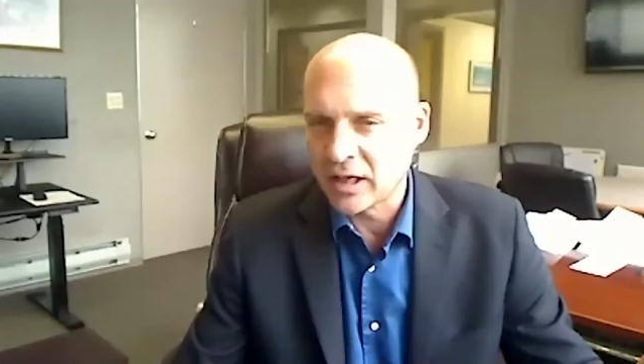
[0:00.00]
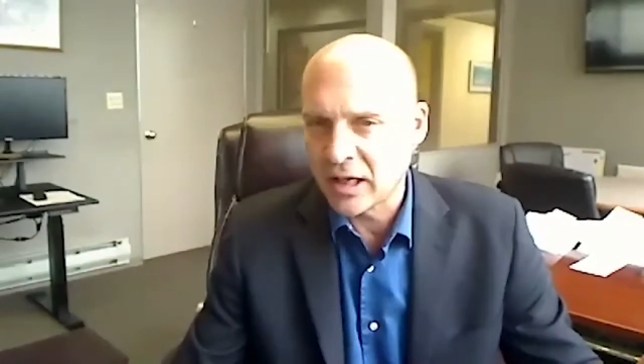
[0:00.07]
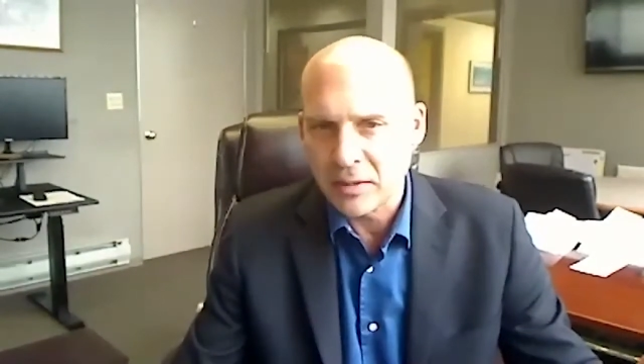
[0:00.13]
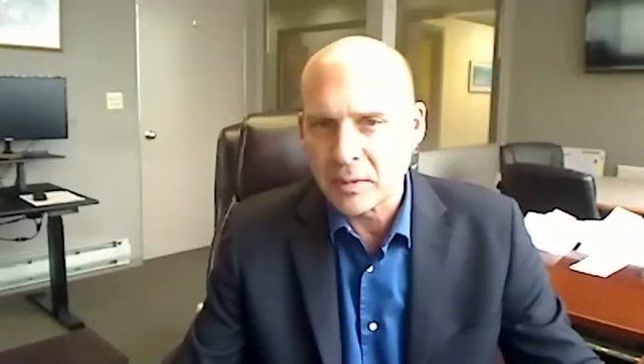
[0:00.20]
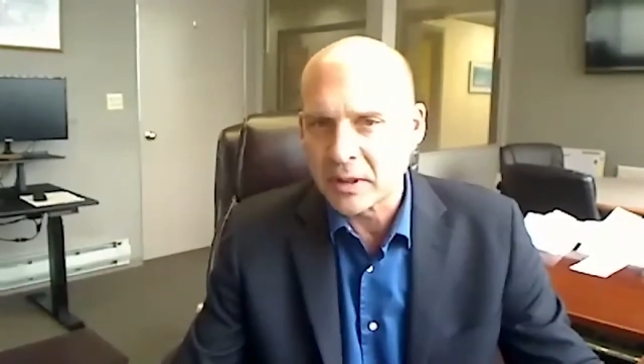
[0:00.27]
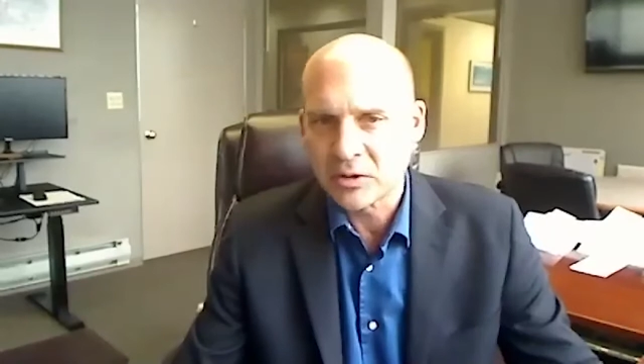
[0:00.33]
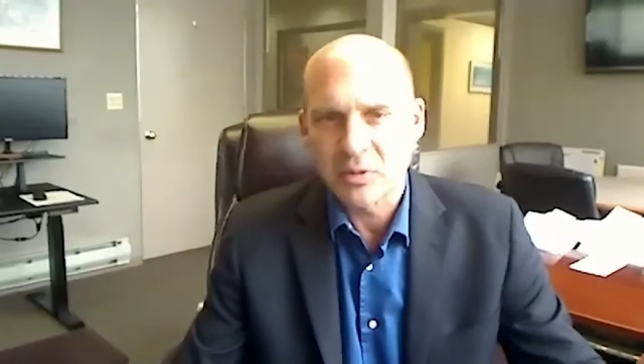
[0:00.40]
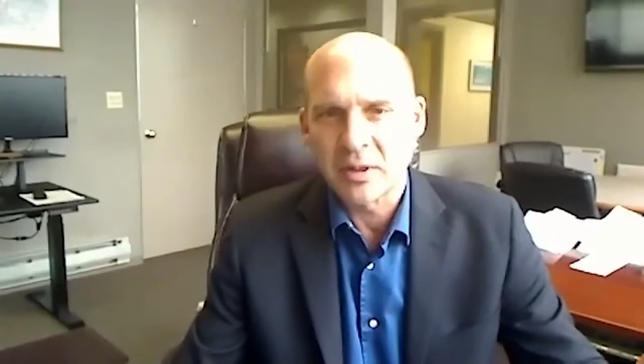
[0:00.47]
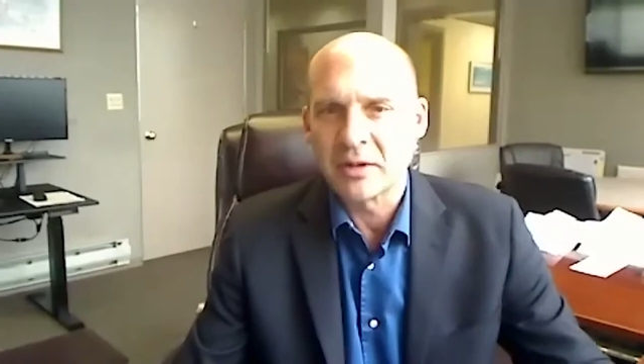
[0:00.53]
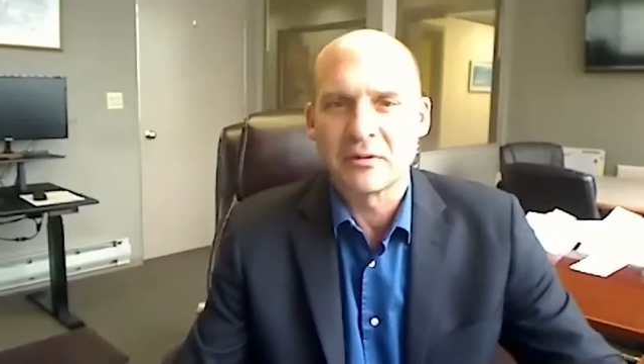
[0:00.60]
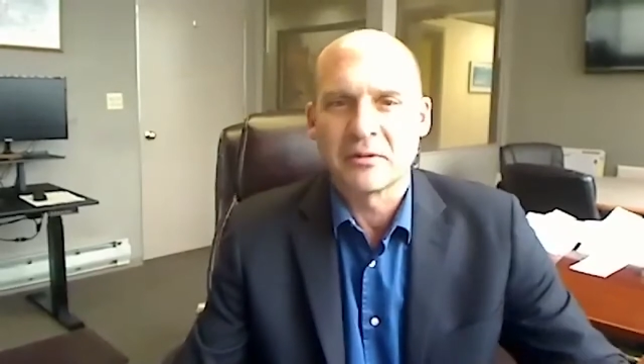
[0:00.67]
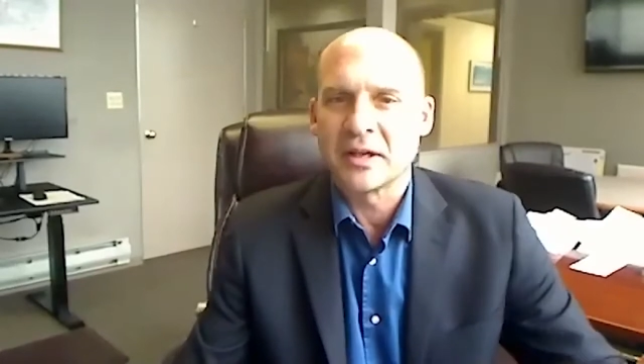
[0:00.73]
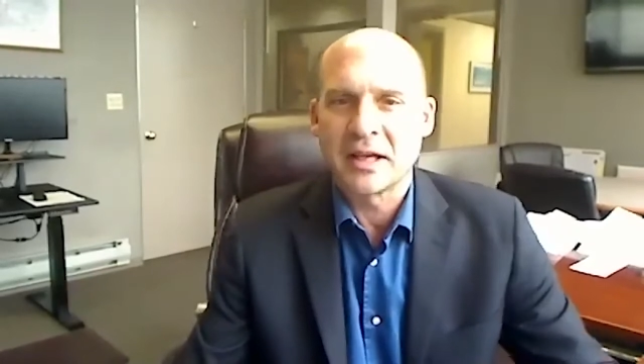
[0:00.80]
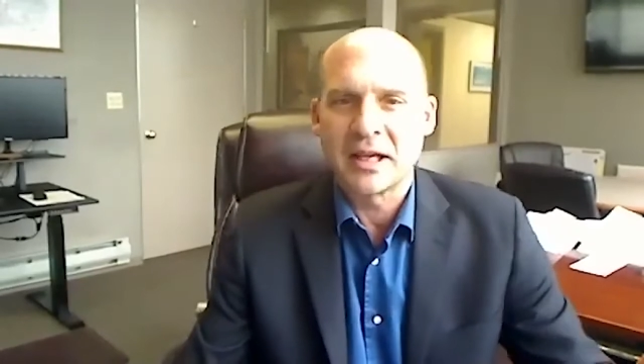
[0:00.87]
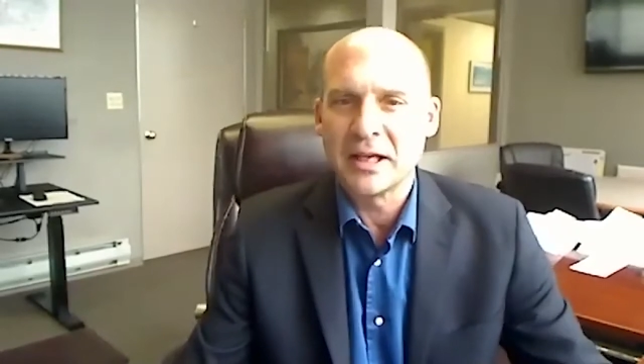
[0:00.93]
I'd much rather
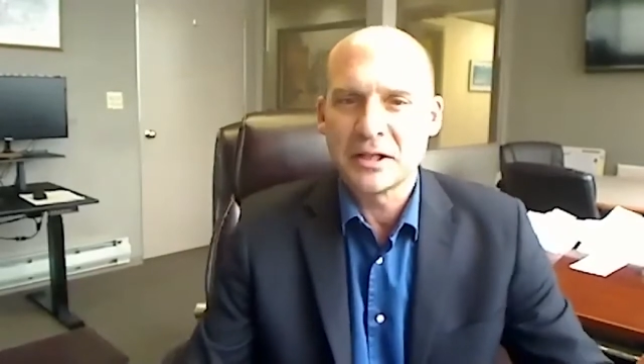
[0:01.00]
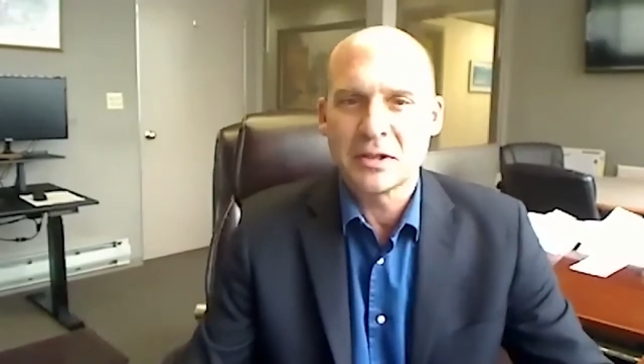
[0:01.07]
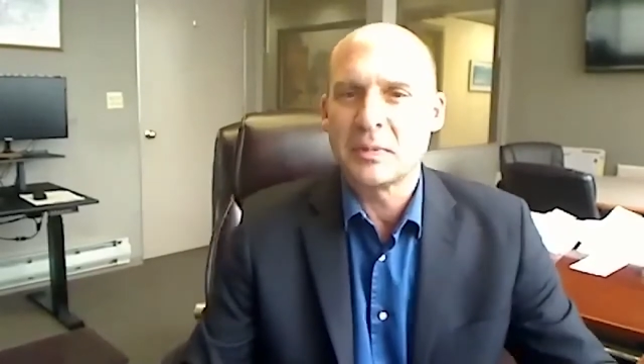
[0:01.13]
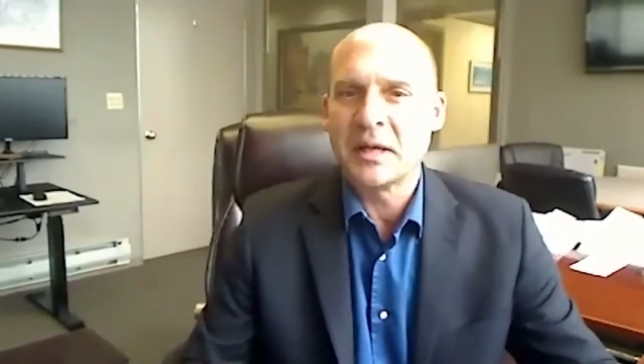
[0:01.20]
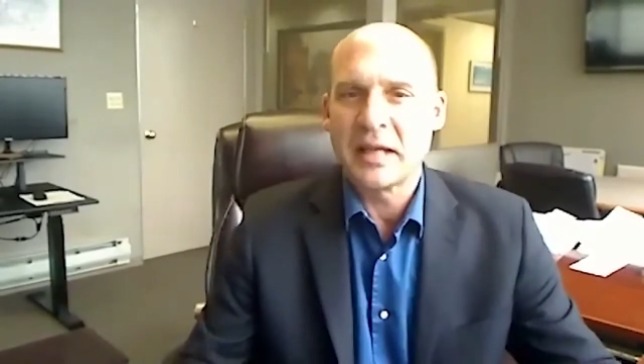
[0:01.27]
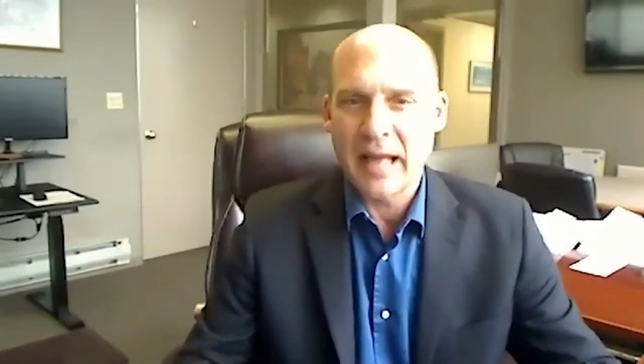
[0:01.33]
the kids be